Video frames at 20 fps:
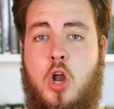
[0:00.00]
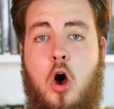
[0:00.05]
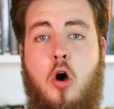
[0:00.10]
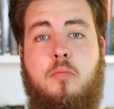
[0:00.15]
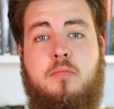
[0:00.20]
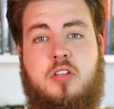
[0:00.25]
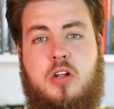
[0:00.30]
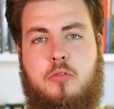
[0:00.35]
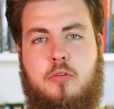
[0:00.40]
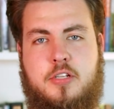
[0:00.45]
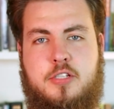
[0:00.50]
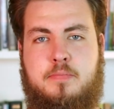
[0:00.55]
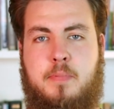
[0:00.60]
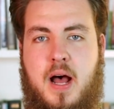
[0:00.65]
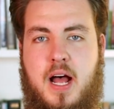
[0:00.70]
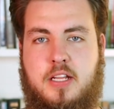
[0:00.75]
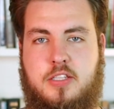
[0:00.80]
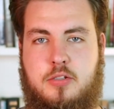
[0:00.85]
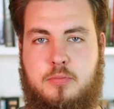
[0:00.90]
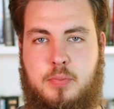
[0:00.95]
gnomes are
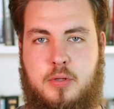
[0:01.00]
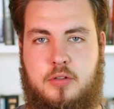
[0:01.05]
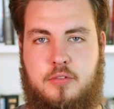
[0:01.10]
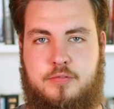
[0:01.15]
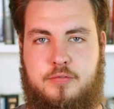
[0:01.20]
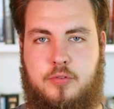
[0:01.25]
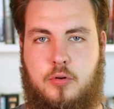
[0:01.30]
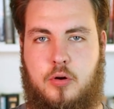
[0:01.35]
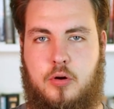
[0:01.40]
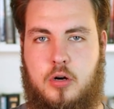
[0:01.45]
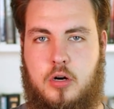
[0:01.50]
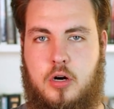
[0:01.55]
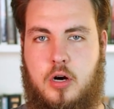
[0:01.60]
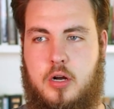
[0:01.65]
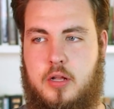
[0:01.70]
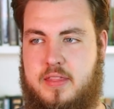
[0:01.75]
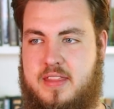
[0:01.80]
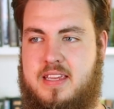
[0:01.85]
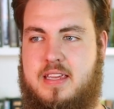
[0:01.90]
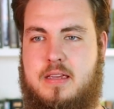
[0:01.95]
responsible for
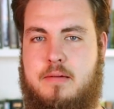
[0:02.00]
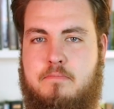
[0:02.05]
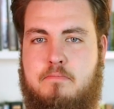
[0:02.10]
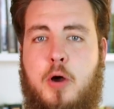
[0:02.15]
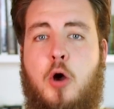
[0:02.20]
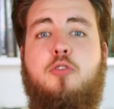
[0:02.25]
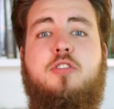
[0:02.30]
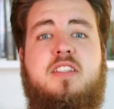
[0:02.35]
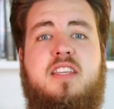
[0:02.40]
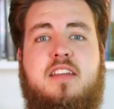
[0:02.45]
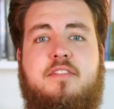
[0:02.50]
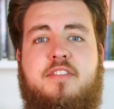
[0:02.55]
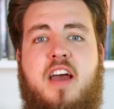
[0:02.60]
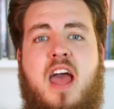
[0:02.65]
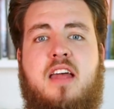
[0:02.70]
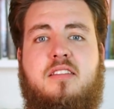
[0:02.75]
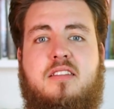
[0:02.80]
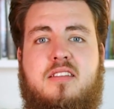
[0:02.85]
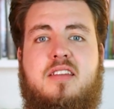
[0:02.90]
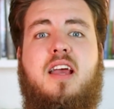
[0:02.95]
the most
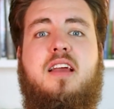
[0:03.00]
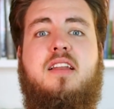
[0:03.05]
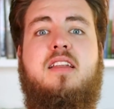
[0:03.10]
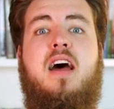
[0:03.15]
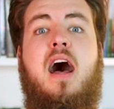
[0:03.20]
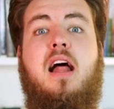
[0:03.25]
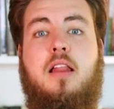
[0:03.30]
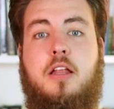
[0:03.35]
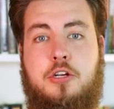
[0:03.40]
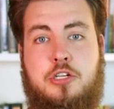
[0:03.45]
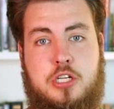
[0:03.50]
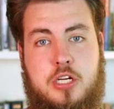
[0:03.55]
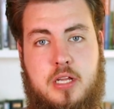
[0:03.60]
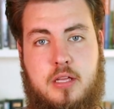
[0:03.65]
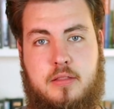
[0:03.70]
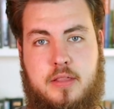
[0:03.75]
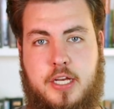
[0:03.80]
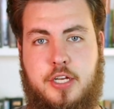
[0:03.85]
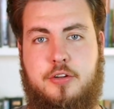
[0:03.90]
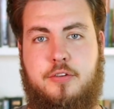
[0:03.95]
advanced technology
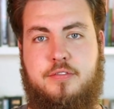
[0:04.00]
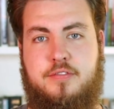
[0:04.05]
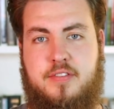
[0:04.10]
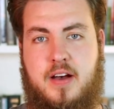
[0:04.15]
that you